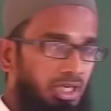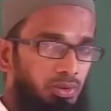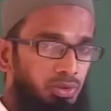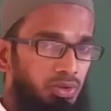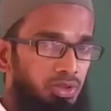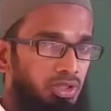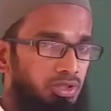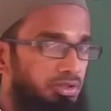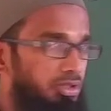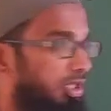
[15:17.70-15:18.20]
have to
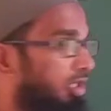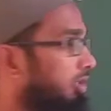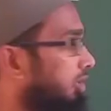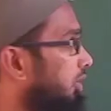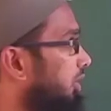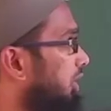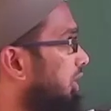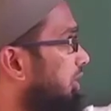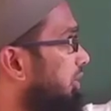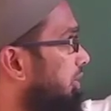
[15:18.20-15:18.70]
consider,
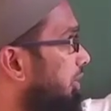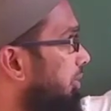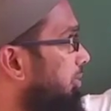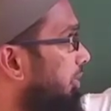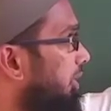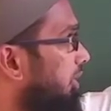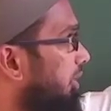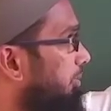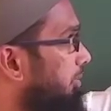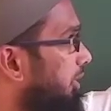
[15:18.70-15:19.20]

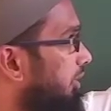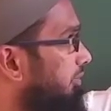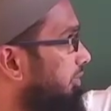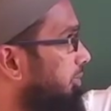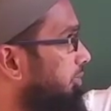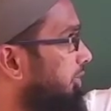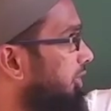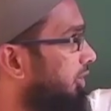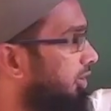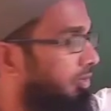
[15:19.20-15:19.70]
but apart
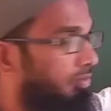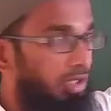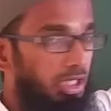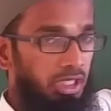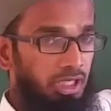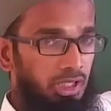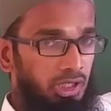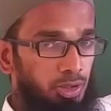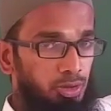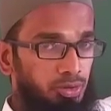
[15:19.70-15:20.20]
from the
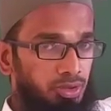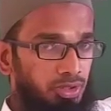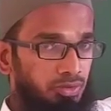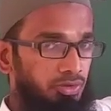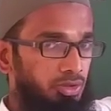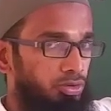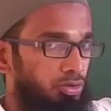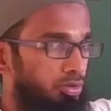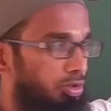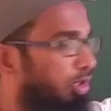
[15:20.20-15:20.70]
20 kN
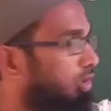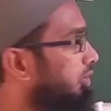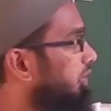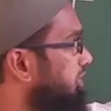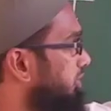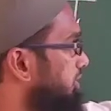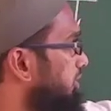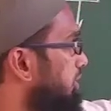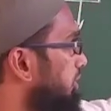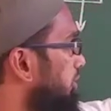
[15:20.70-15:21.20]
we should not
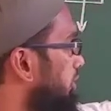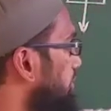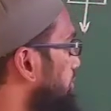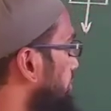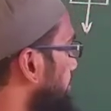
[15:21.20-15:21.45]
consider that